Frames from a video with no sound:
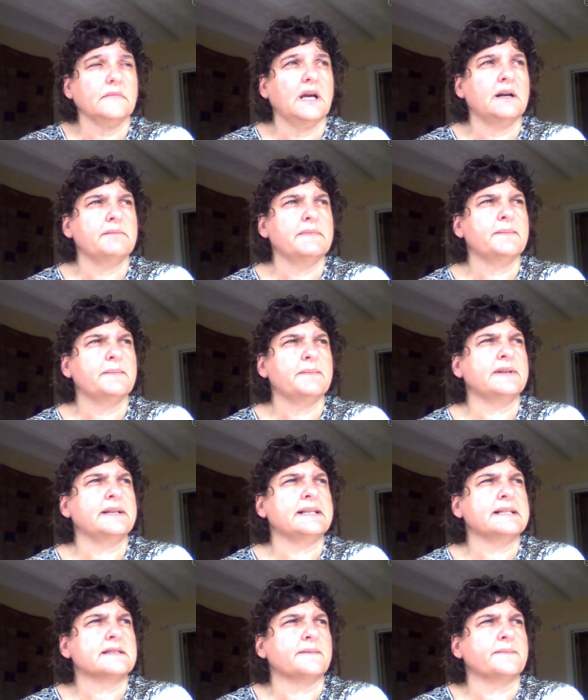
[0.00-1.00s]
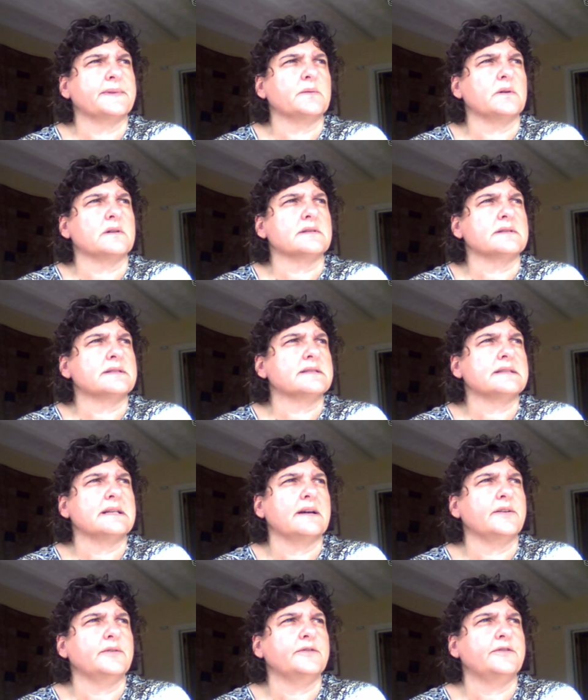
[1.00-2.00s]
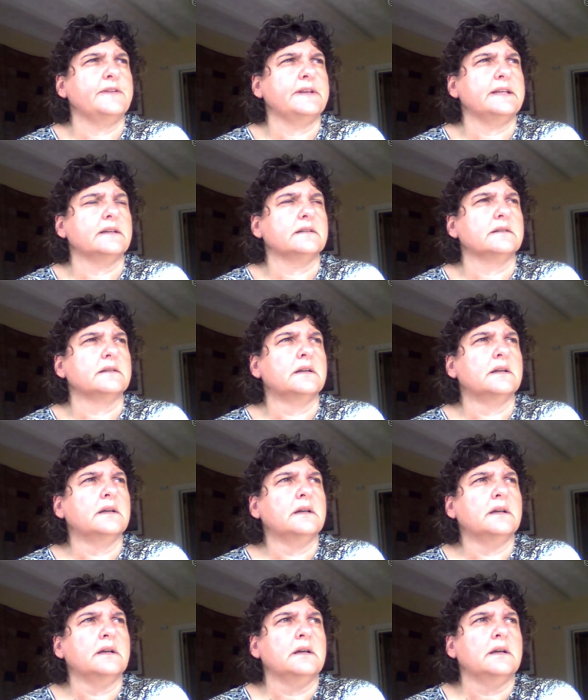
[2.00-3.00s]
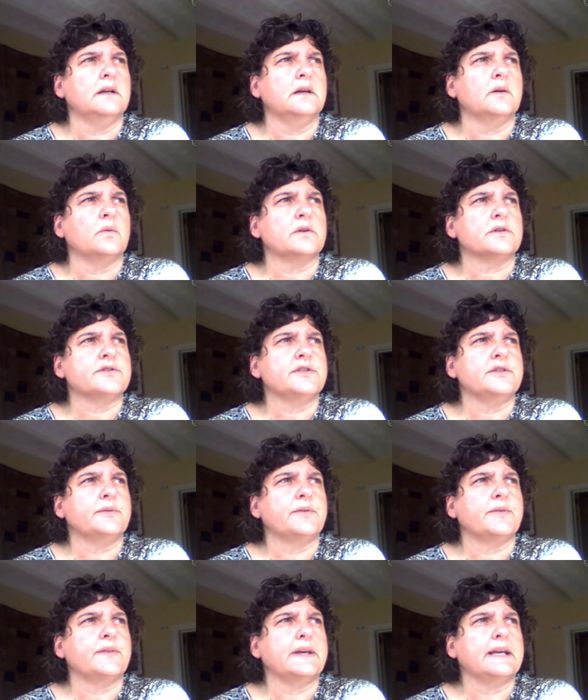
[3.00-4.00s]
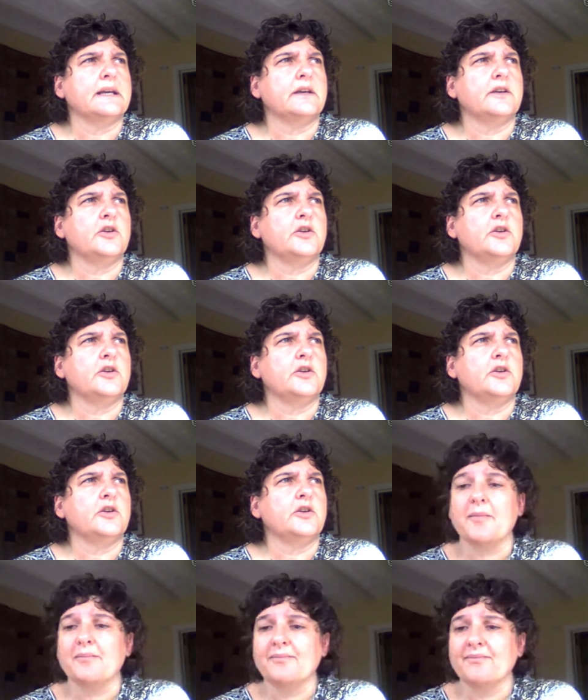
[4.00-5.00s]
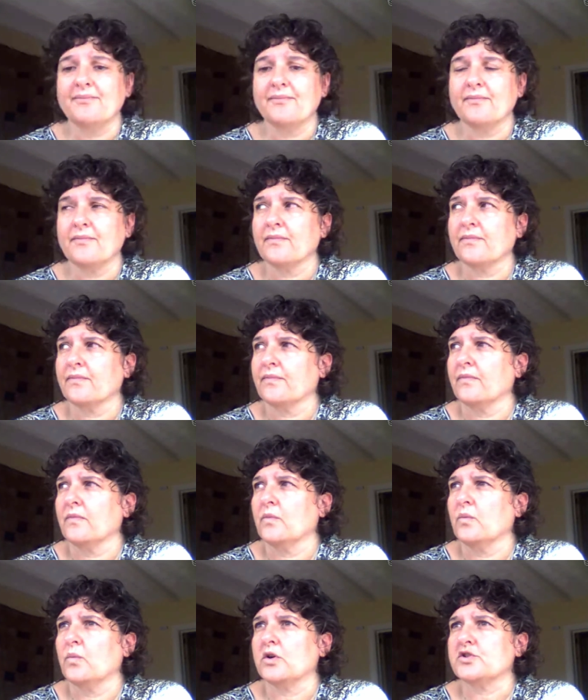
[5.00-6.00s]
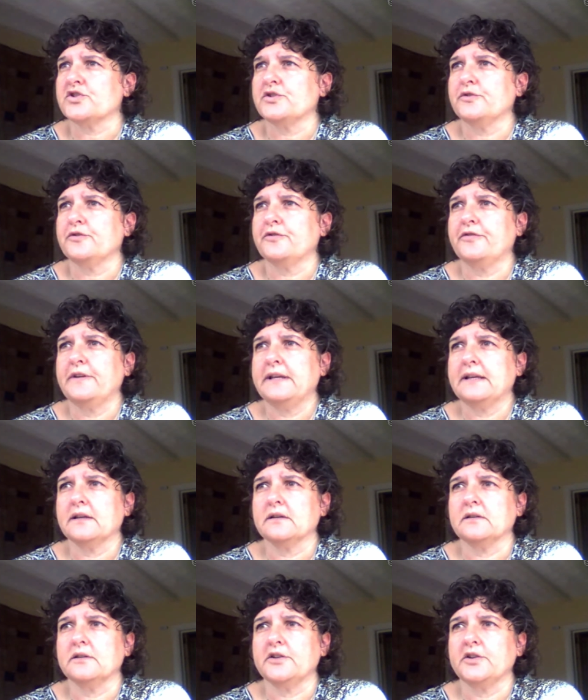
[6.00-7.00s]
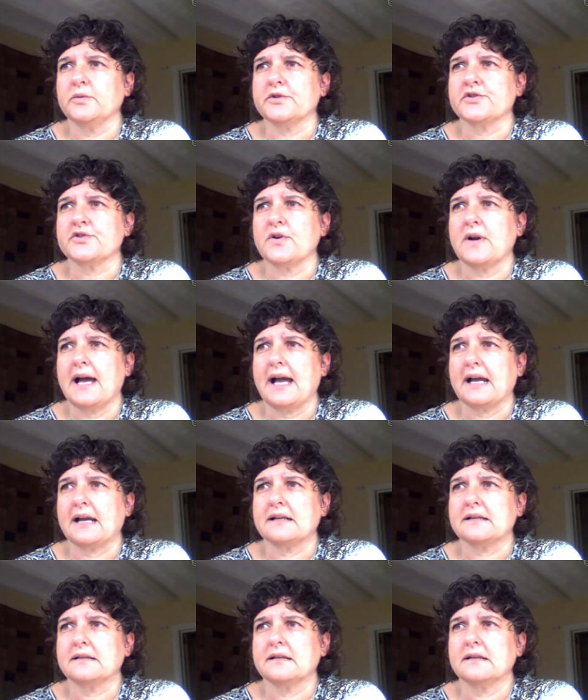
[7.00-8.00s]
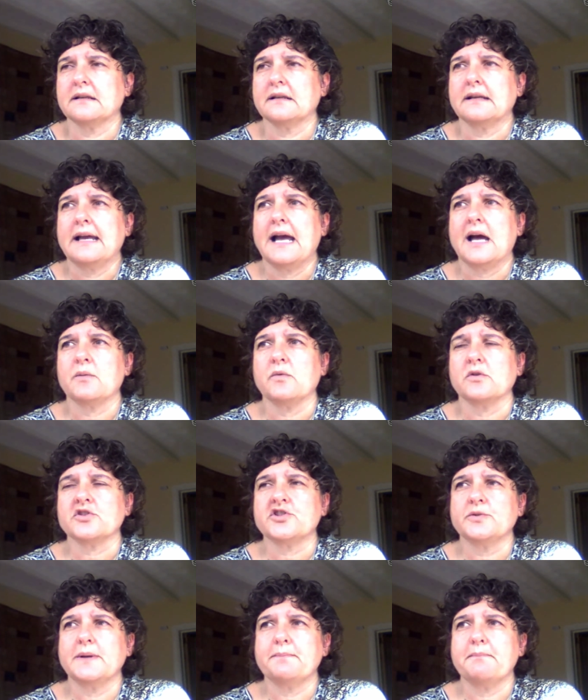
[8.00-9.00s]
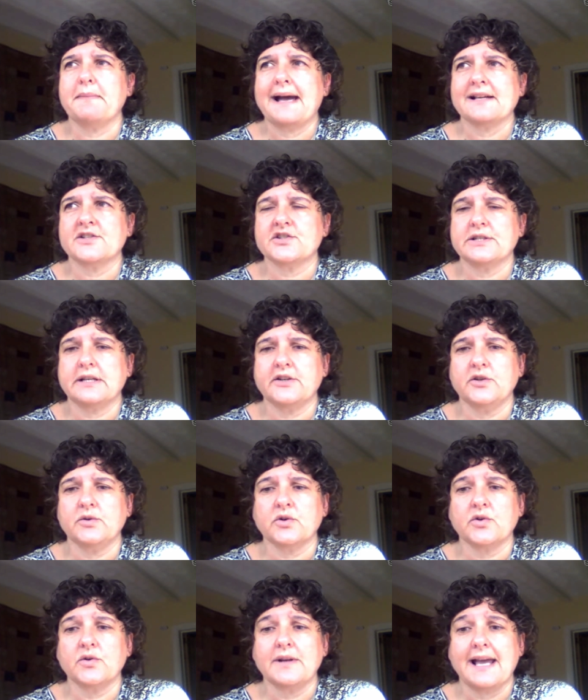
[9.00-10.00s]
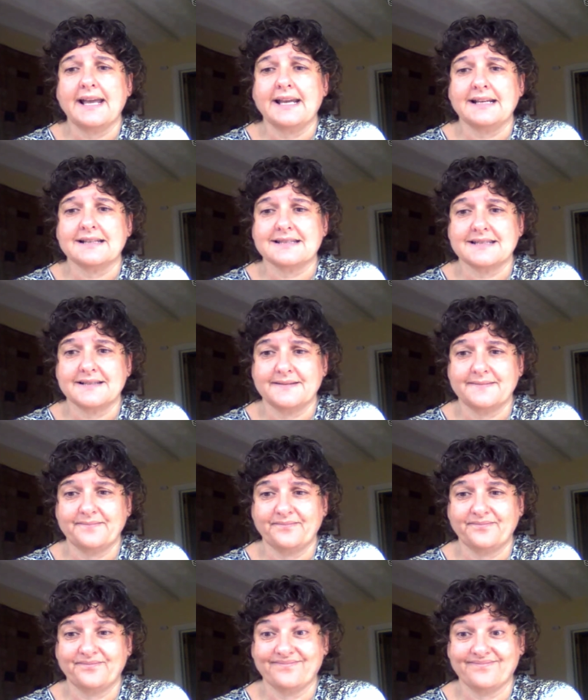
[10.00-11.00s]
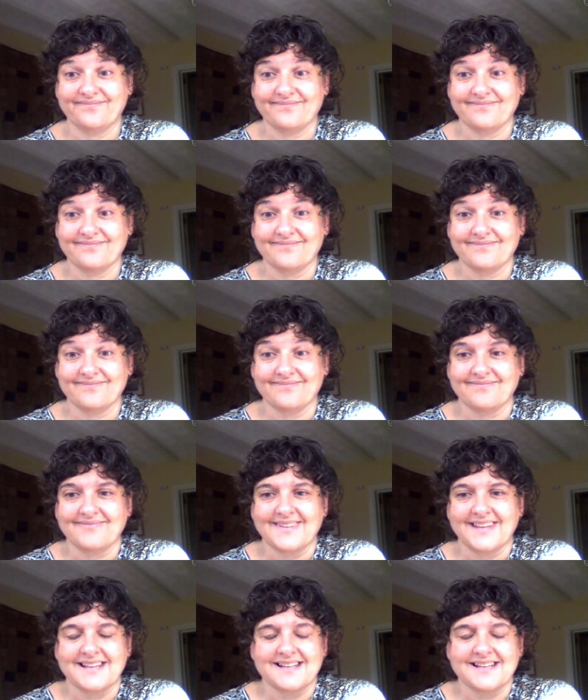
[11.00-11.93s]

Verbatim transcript: I remember reading something once: is how you feel, what you think you become, what you feel you attract, and what you imagine you create. Mm-hmm. Yep.